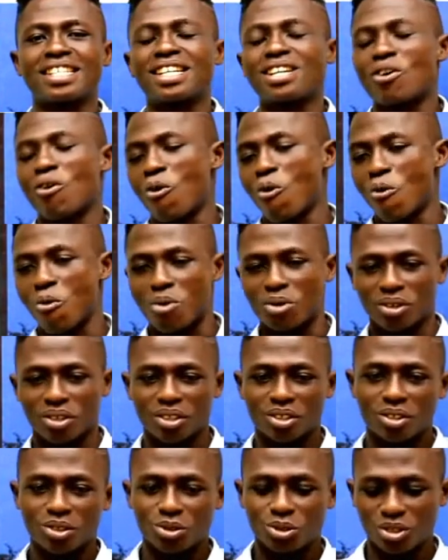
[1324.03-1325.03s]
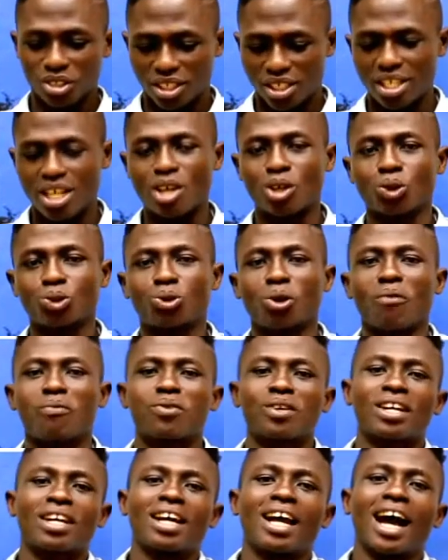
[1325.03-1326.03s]
Oh, they don't suffer
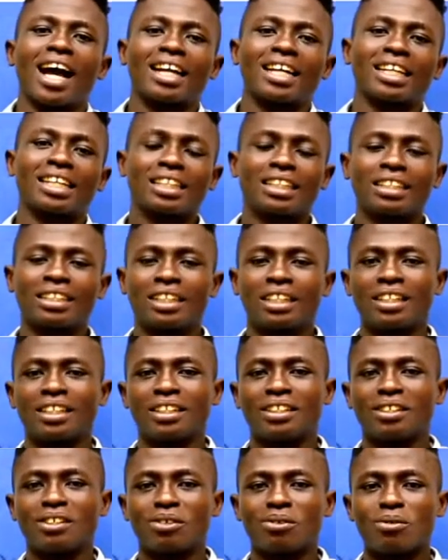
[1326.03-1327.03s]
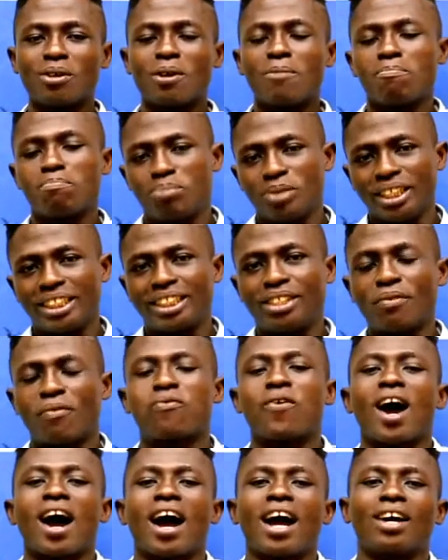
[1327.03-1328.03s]
any day. We preach
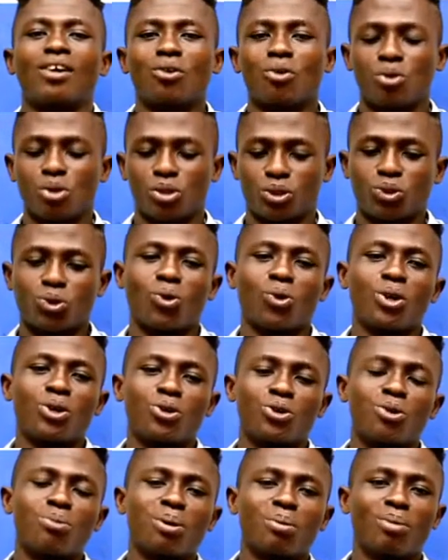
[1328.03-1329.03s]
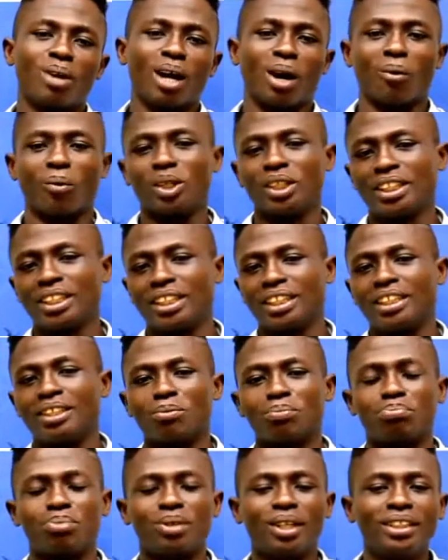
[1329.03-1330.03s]
fine. Oh, so we do baby away.
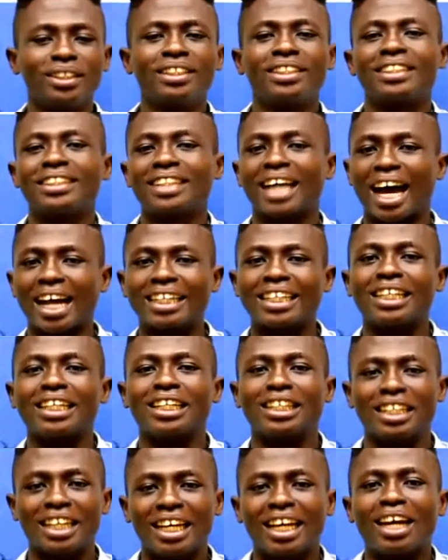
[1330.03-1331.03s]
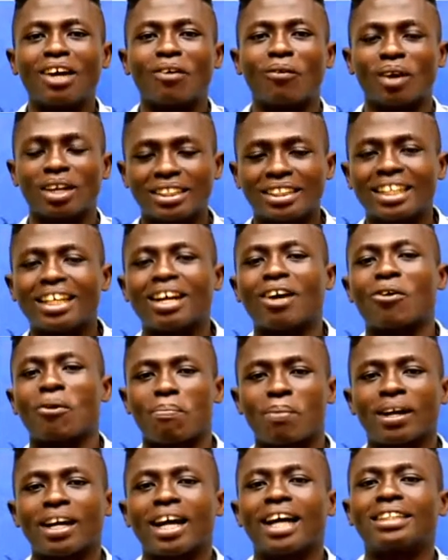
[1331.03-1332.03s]
Praise this na day. They well day. I'm
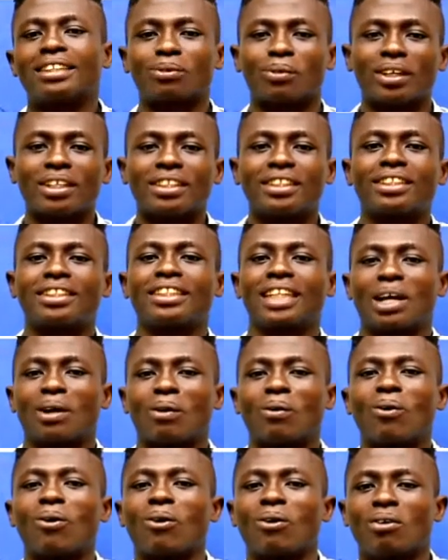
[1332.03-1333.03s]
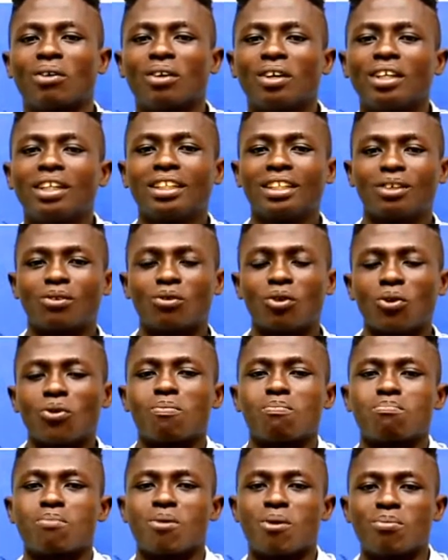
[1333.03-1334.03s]
coming as well. Say what? Well,
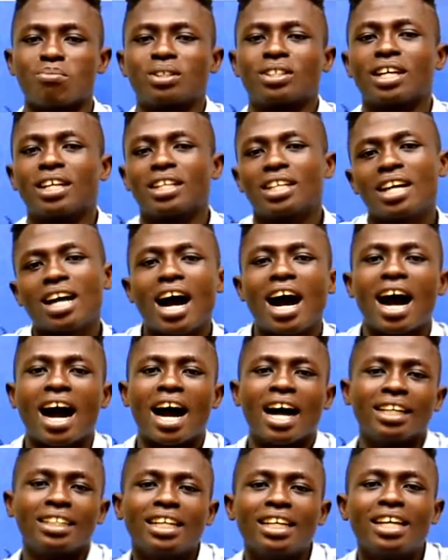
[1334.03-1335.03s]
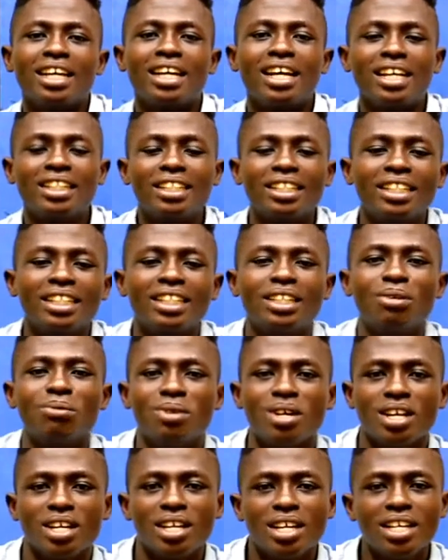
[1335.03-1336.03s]
boom. Kedi aye
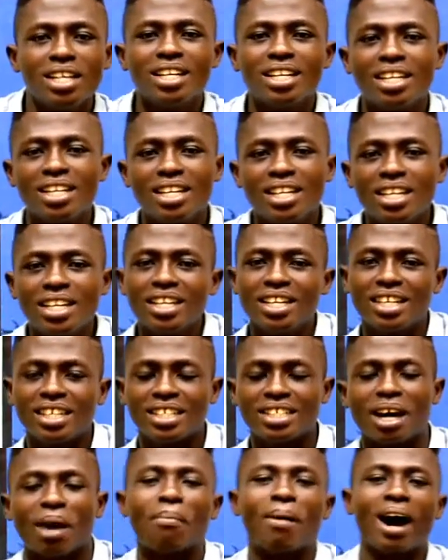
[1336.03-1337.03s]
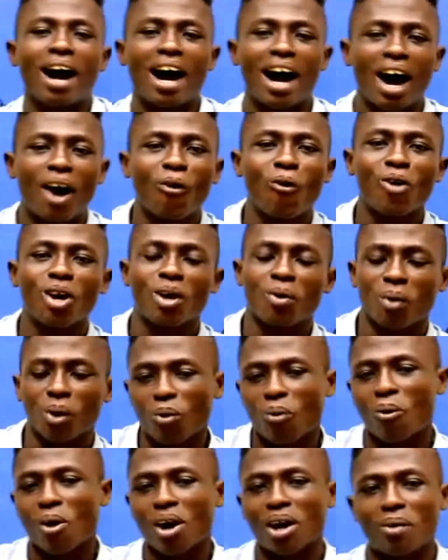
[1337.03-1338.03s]
re. Dama. Oh, na walu
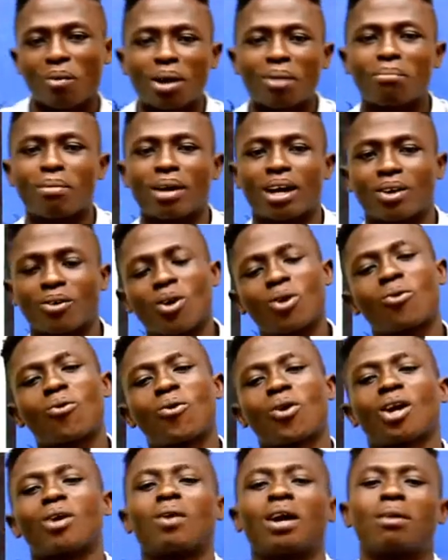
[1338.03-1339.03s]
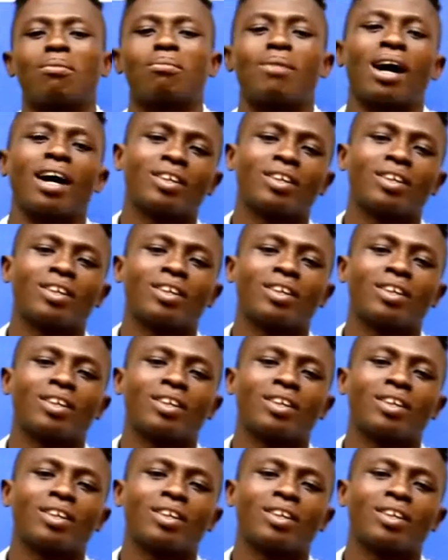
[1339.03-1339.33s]
kwa na walu ba na walu kwa na walu ba.